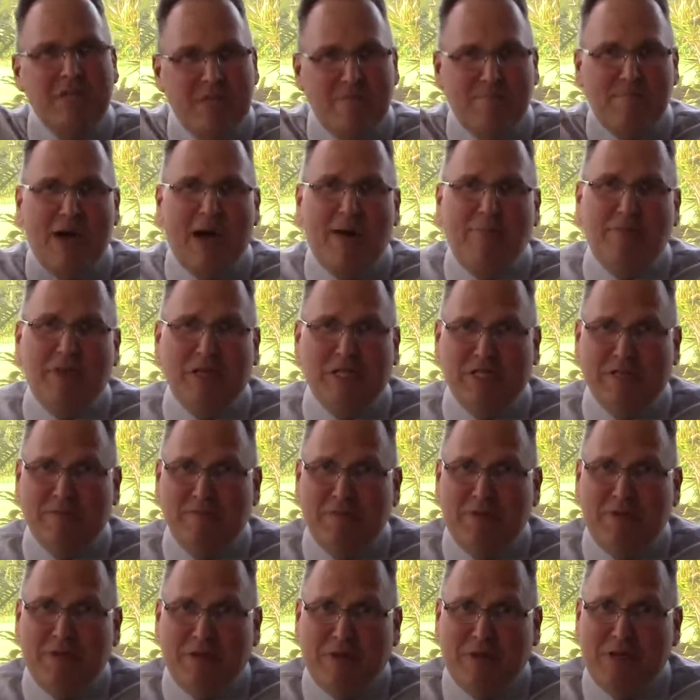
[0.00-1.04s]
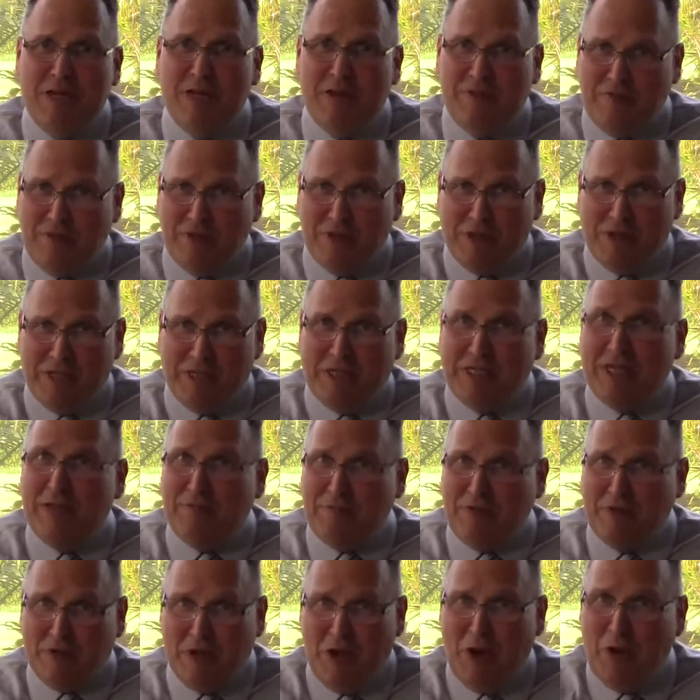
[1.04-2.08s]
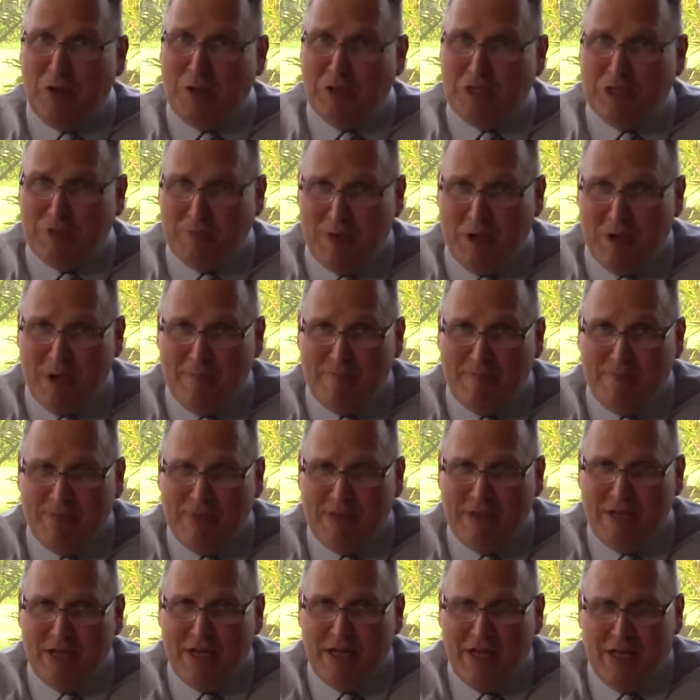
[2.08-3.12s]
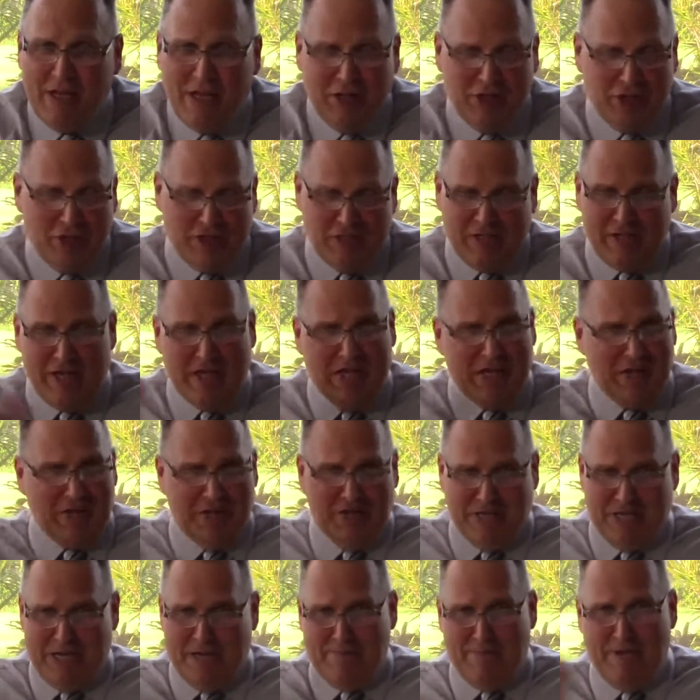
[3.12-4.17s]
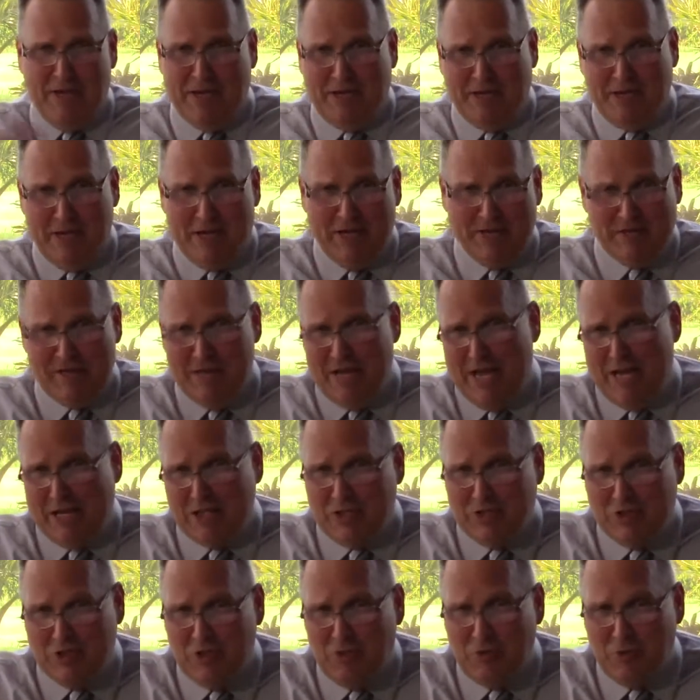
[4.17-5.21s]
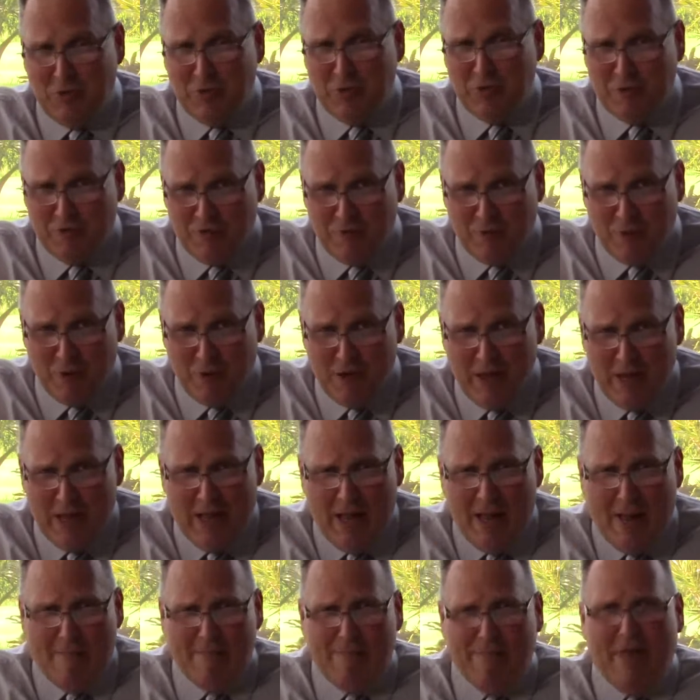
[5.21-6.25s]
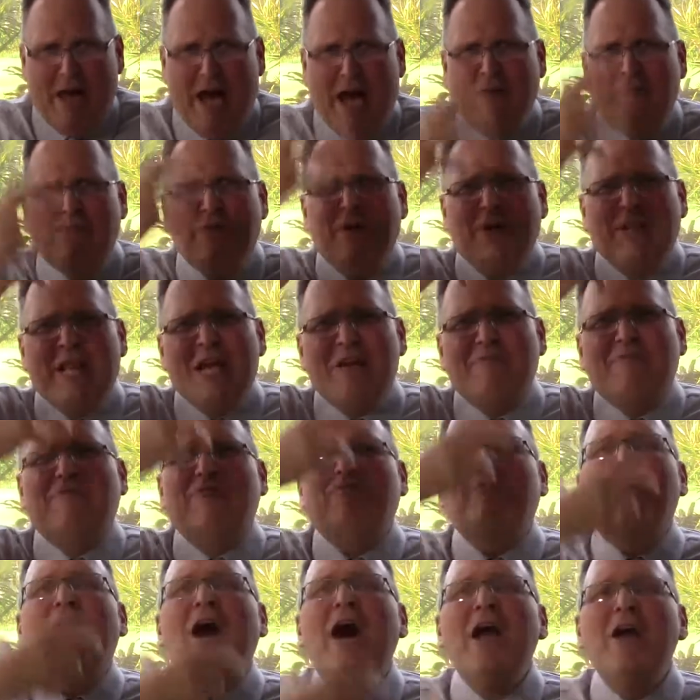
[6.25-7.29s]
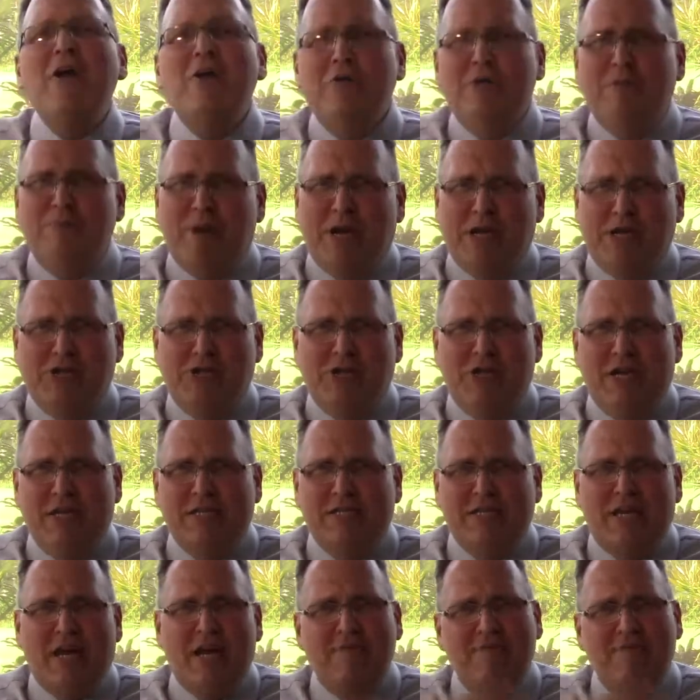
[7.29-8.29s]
the baptism, infilling gift of the Holy Spirit, just like on the day of Pentecost in Acts 2, 1 through 4, I felt like fire in my chest. I